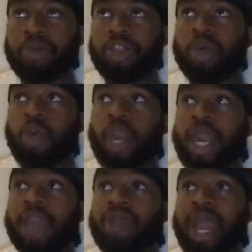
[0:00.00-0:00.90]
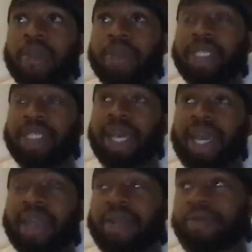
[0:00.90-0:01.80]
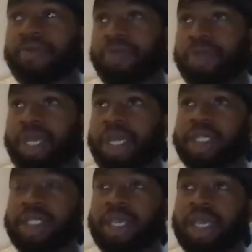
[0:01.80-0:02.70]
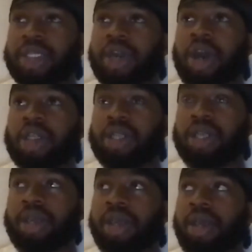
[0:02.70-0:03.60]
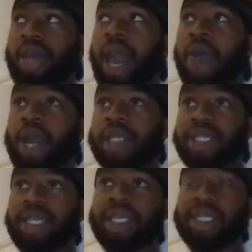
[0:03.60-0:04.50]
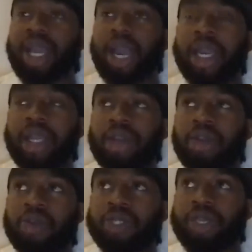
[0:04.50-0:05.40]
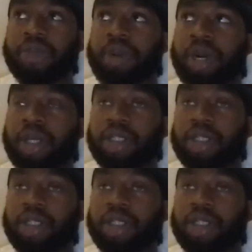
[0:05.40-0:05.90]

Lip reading: The way I rap is like, it's hard. How I see it is like I allude to the bar.